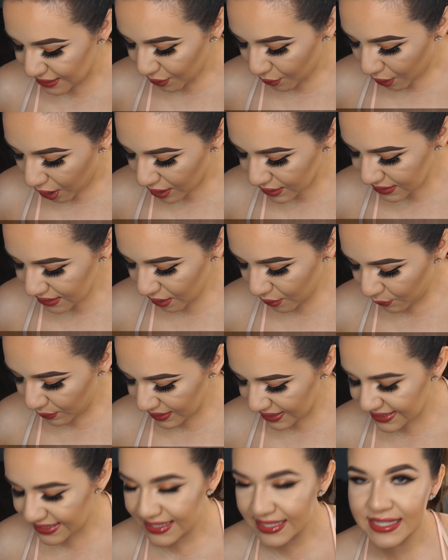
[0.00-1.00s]
so also I
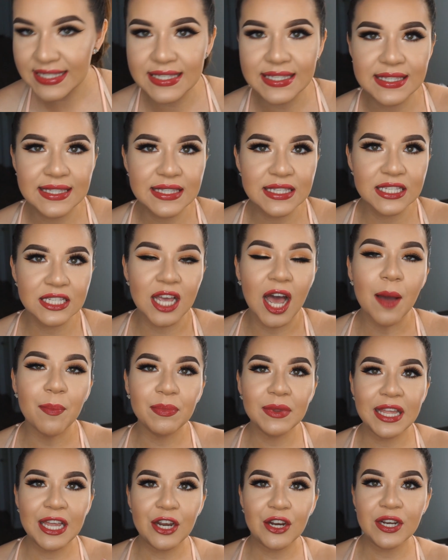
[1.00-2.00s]
wanna see, since the top
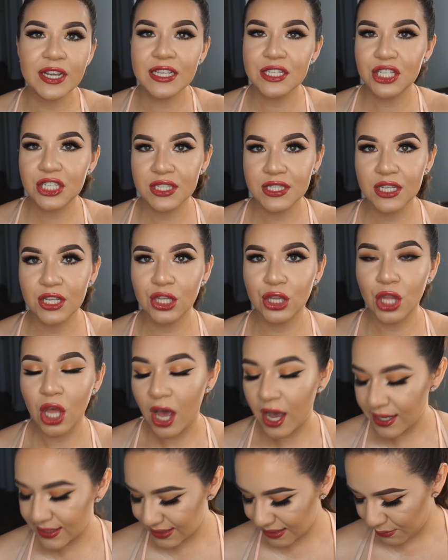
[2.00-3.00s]
layer is just a
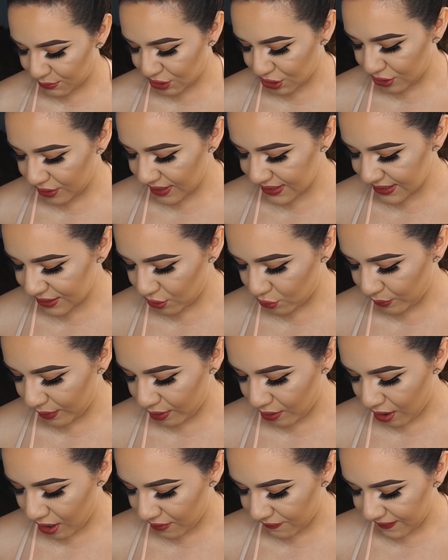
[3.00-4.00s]
gloss, I'm sure that's gonna
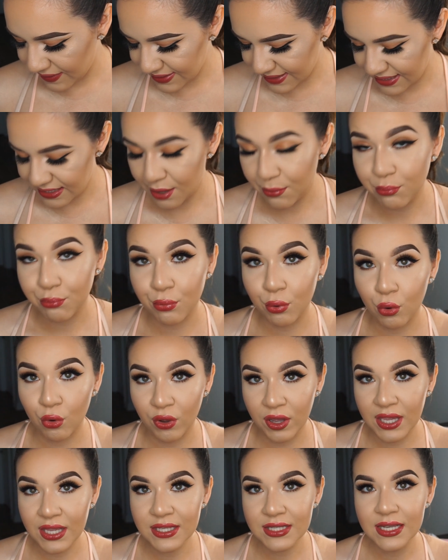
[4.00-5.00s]
wear off at some
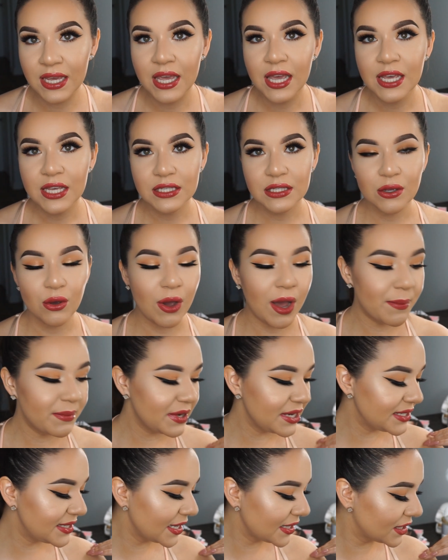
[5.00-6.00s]
point. So I'm
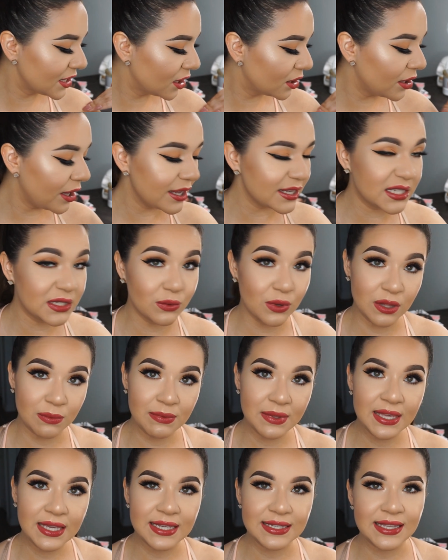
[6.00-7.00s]
gonna take the gloss with
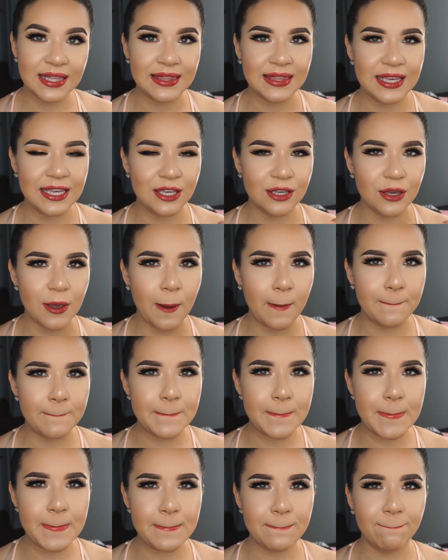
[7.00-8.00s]
me because I think um,
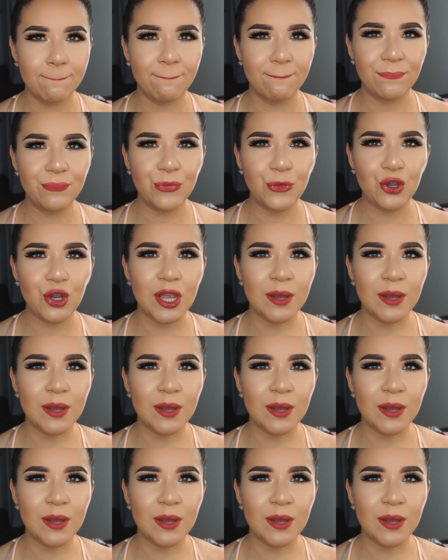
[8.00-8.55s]
you're